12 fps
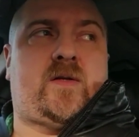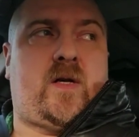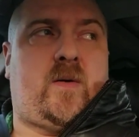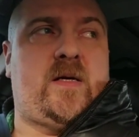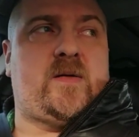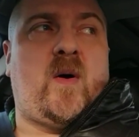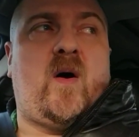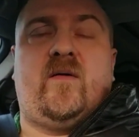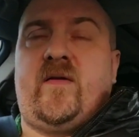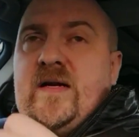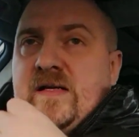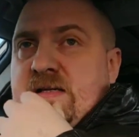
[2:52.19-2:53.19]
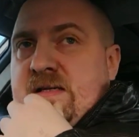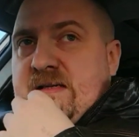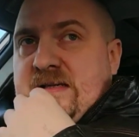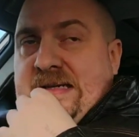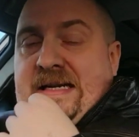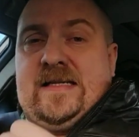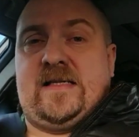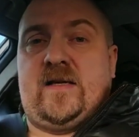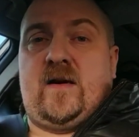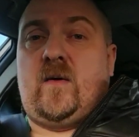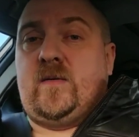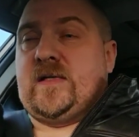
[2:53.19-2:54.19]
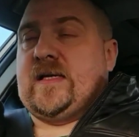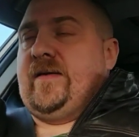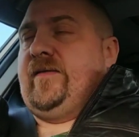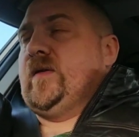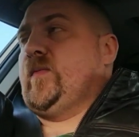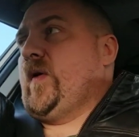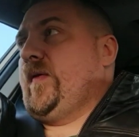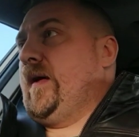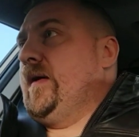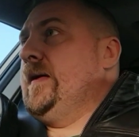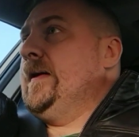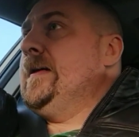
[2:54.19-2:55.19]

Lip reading: So his motivation is he needs to go and save his brother.